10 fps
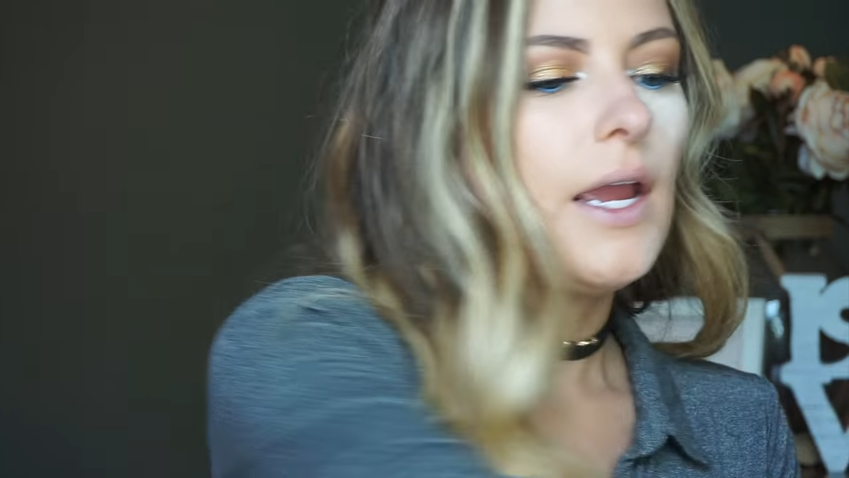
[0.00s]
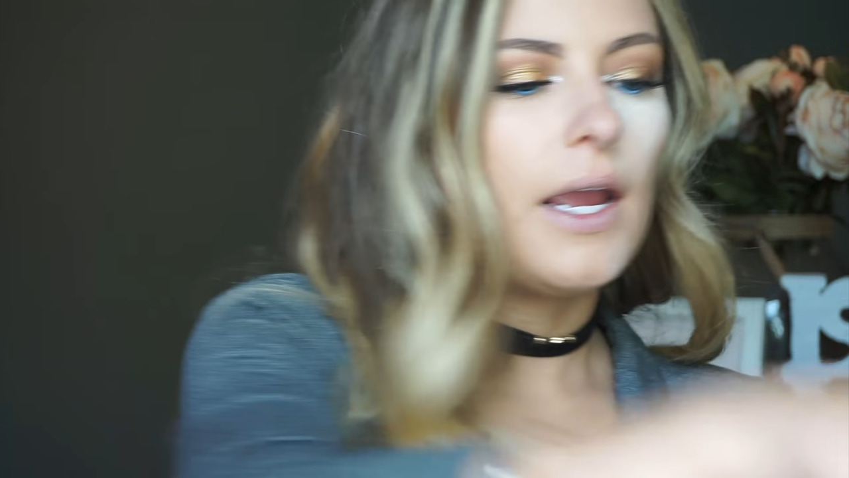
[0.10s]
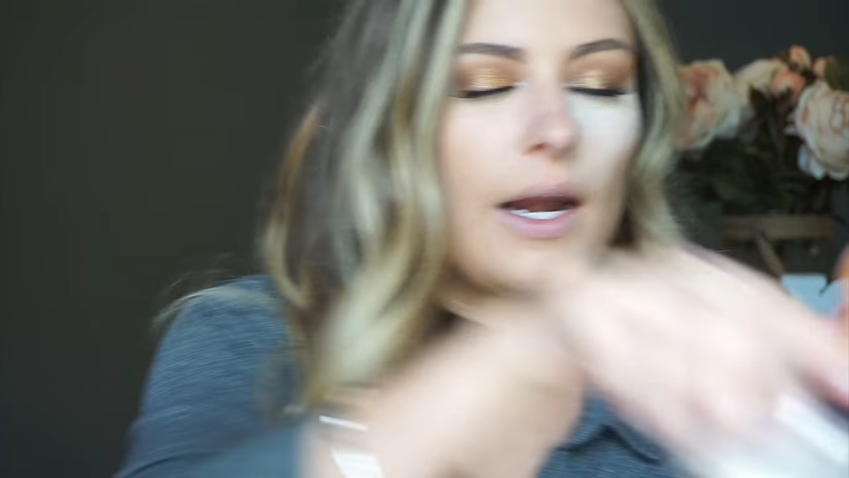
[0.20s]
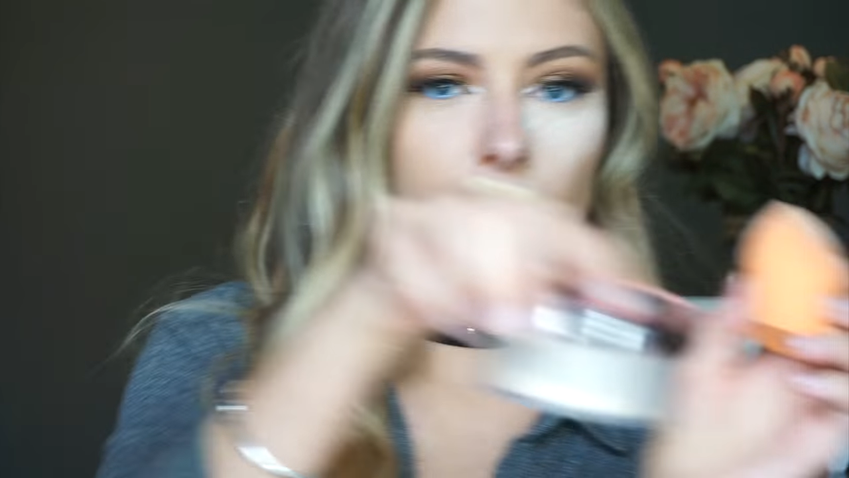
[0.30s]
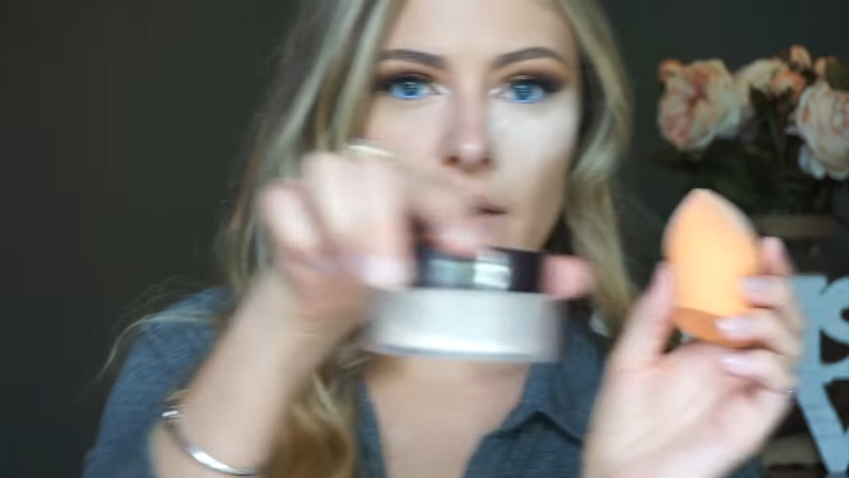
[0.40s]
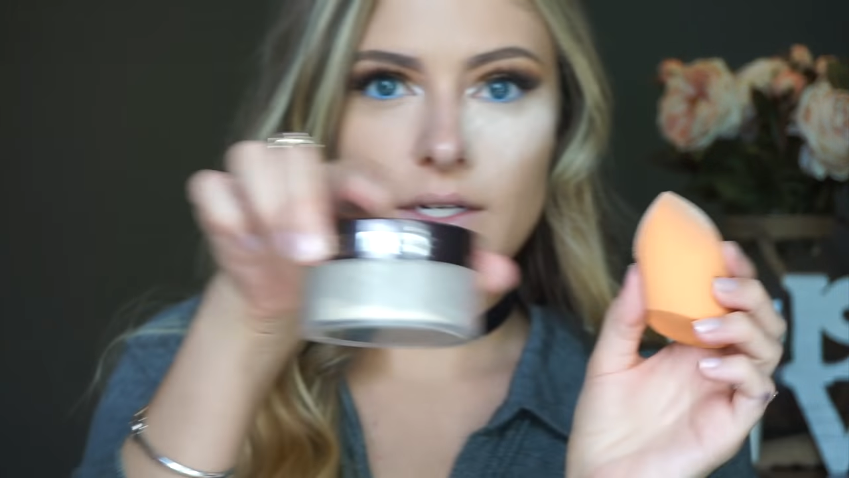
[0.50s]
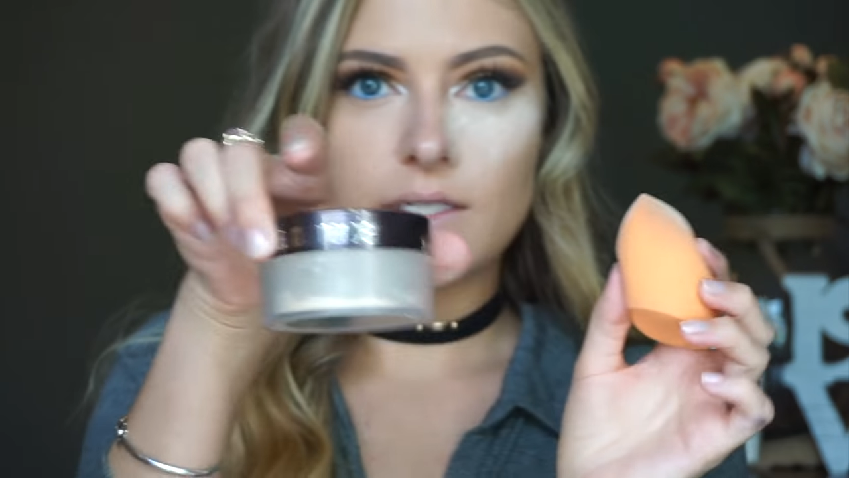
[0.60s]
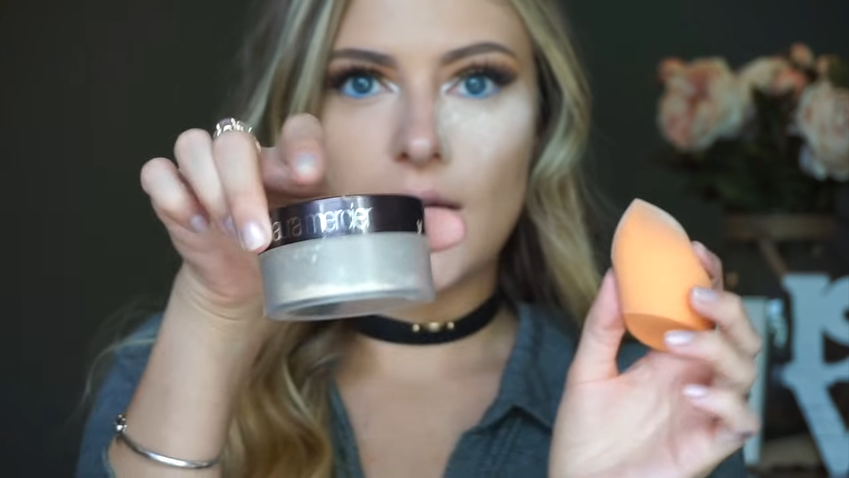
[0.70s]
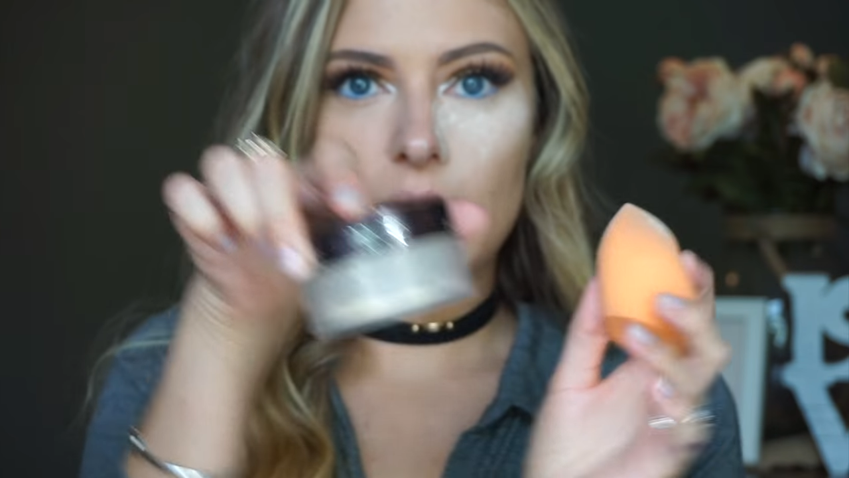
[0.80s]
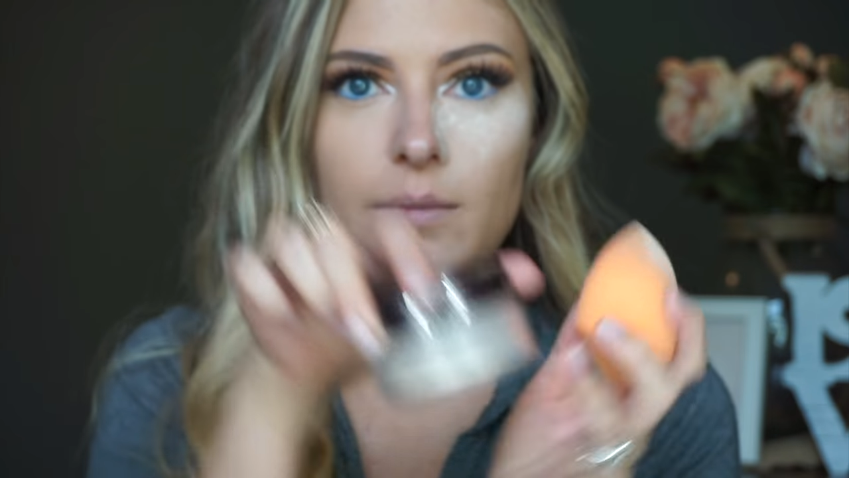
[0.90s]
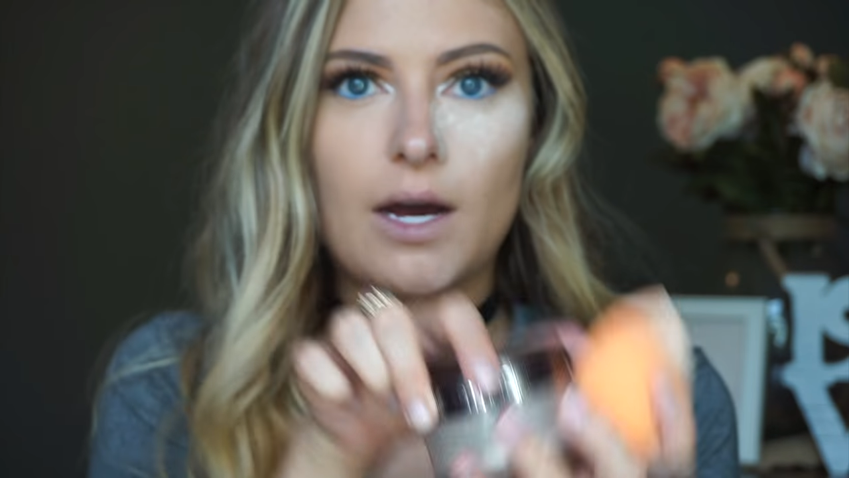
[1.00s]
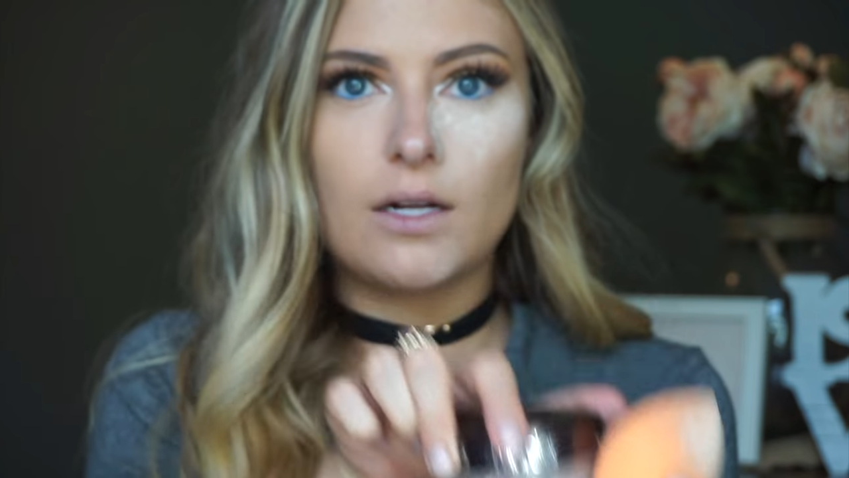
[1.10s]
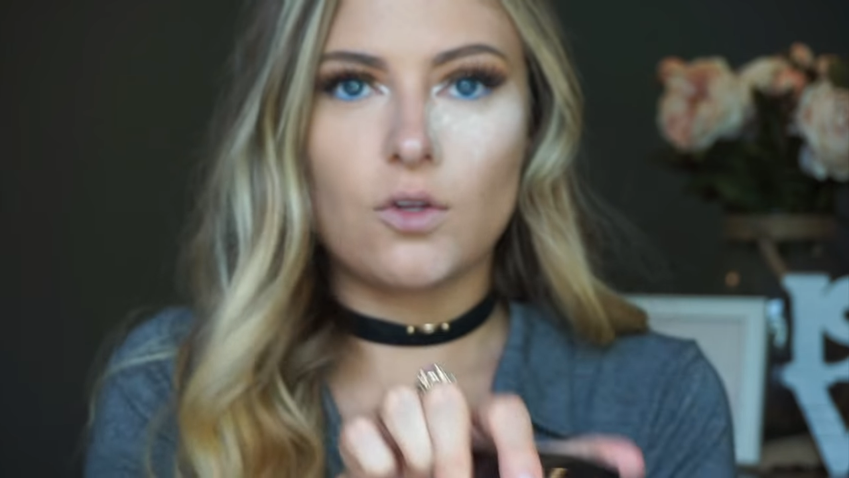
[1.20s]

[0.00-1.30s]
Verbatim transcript: and I'm going to take my